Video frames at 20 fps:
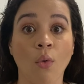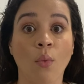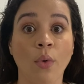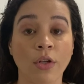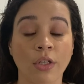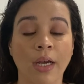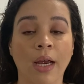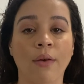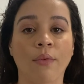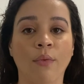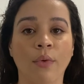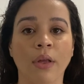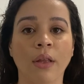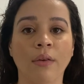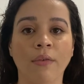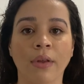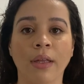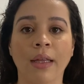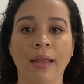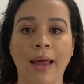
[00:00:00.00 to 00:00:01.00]
which I really,
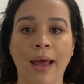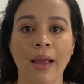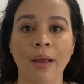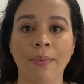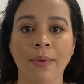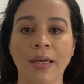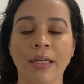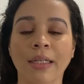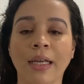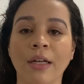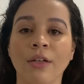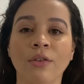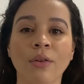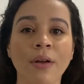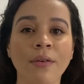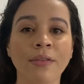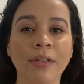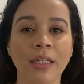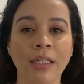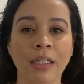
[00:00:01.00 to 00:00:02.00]
really like because I do
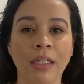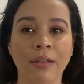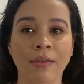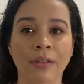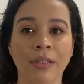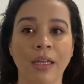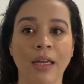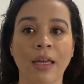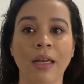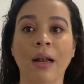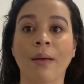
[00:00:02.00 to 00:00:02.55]
have sensitive skin.